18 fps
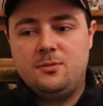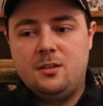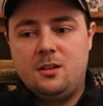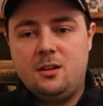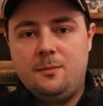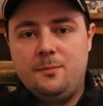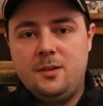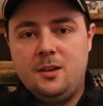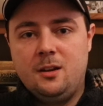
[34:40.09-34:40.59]

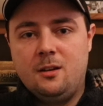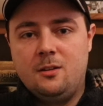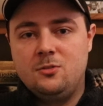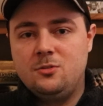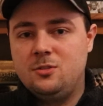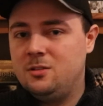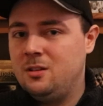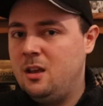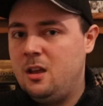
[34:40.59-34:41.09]
You know, it's
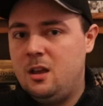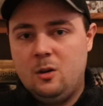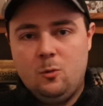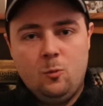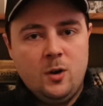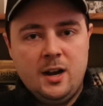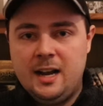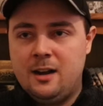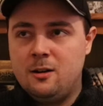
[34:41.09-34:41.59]
just
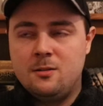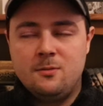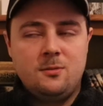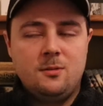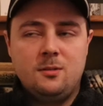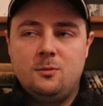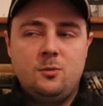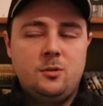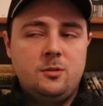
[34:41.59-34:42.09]
wow,
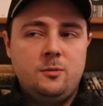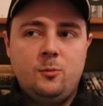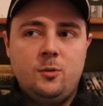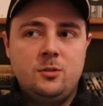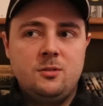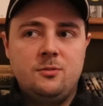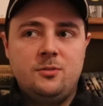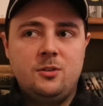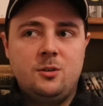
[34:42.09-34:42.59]

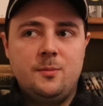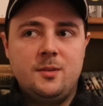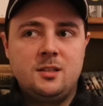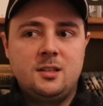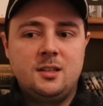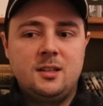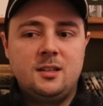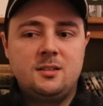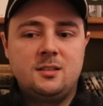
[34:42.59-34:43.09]
what a film this
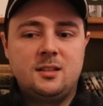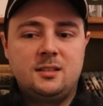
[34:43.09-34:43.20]
is.